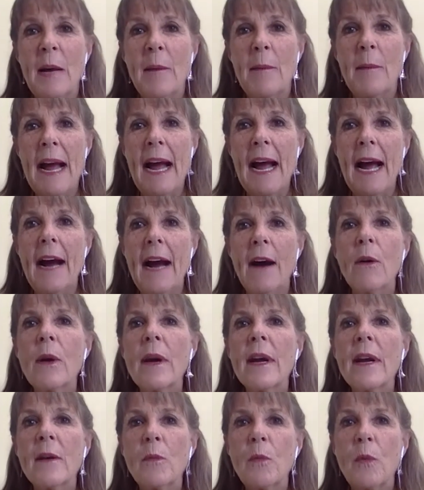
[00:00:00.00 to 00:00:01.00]
how
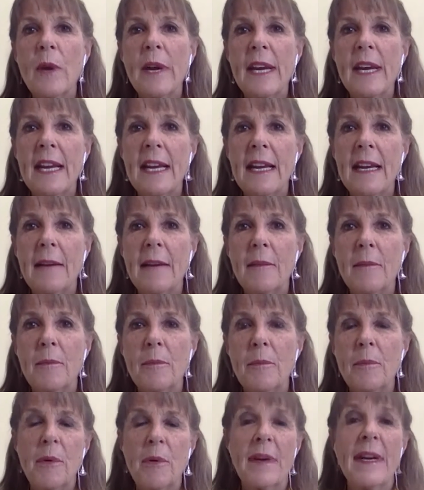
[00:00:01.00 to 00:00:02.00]
can we
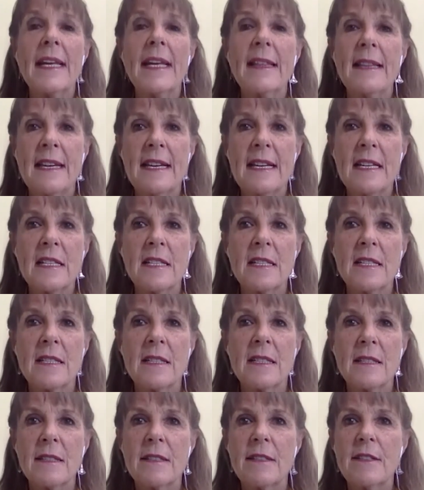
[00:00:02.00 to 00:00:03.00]
bring
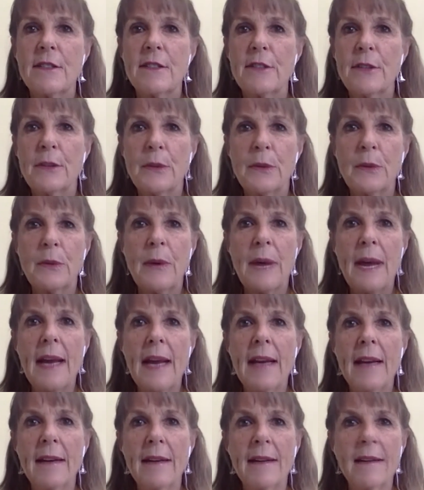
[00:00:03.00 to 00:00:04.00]
this to
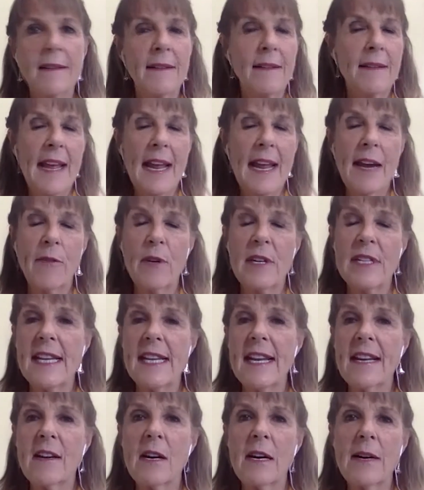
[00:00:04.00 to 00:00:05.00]
the
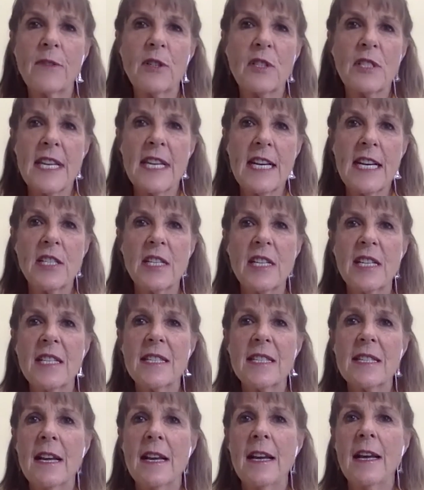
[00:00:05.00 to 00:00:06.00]
everyday
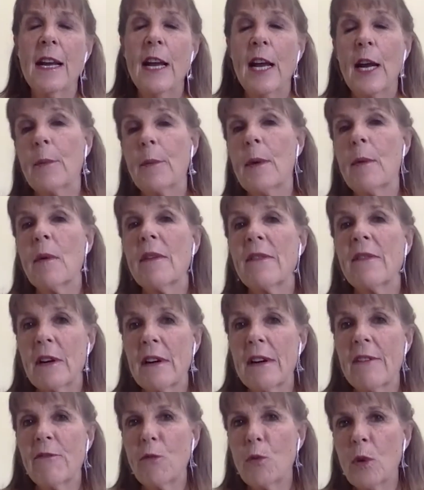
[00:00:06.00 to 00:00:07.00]
conversations? And we were
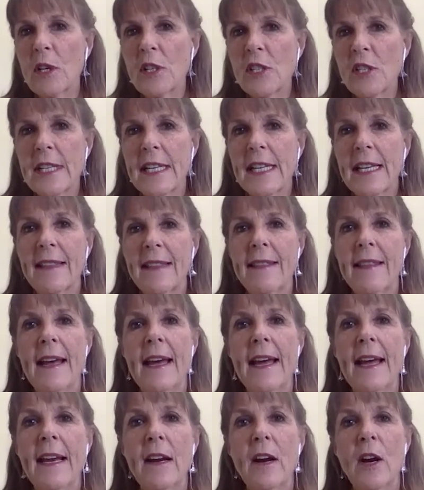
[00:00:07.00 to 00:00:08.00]
very fortunate
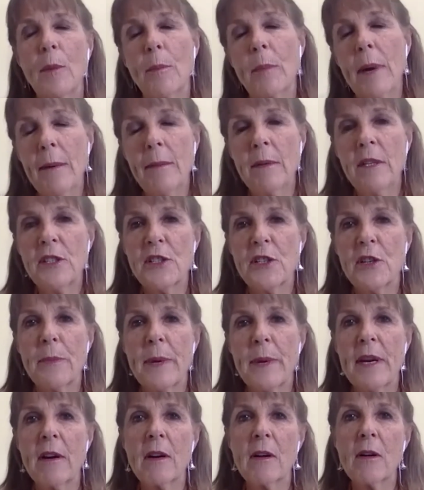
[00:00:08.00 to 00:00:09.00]
that our publisher,
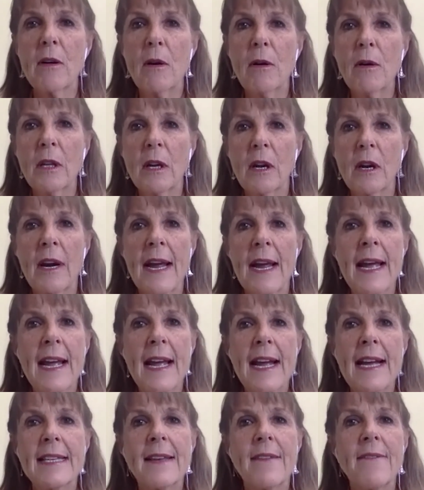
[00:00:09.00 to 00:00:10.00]
Barrett Kohler,
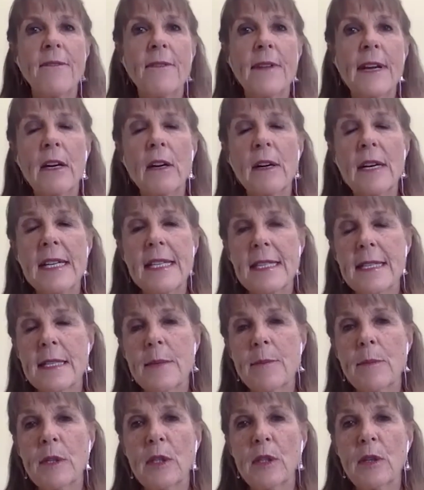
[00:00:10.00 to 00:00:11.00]
has a very
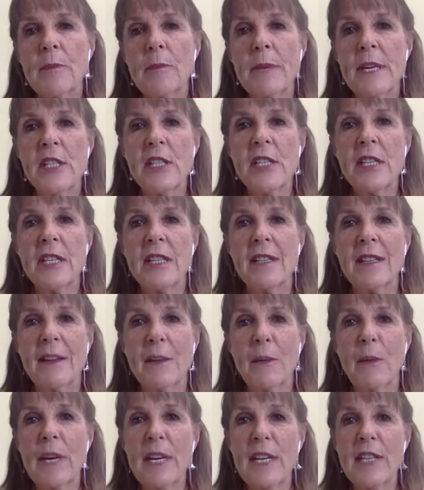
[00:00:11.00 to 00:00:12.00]
similar mission
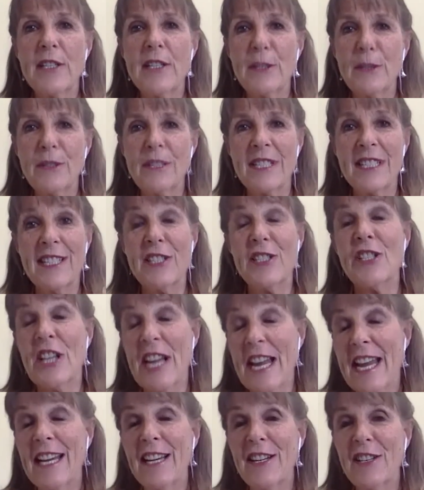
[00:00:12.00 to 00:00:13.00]
that we do to
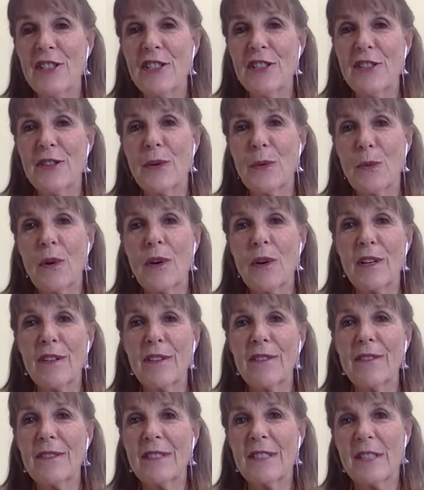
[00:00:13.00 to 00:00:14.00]
change the
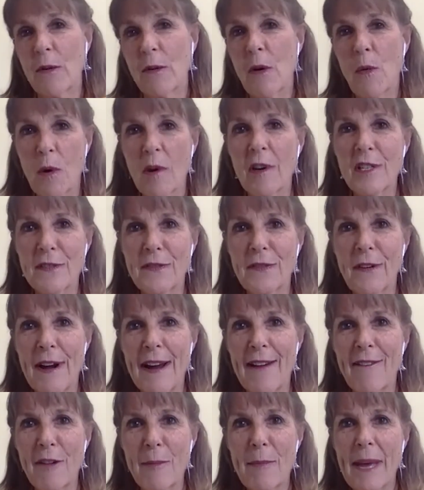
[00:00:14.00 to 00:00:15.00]
world so it works for
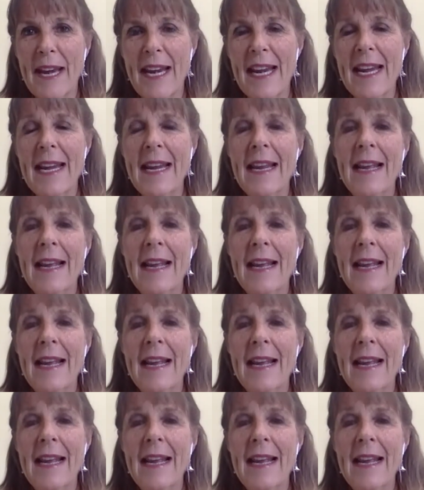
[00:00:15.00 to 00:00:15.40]
everybody.